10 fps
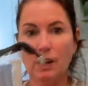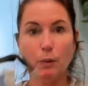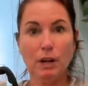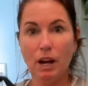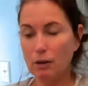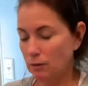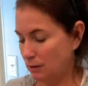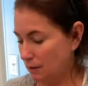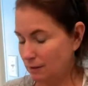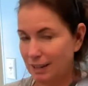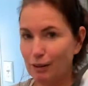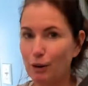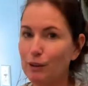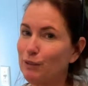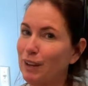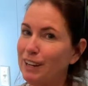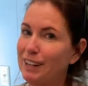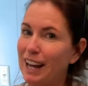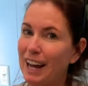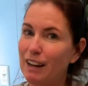There we go. Now, of course, if I
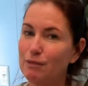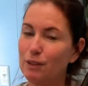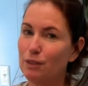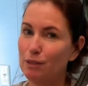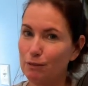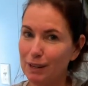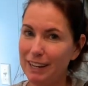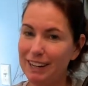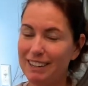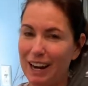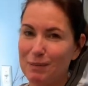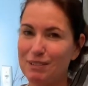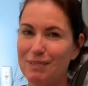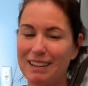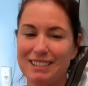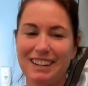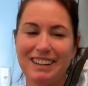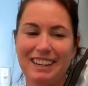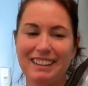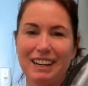didn't have 3 types of mascara in there,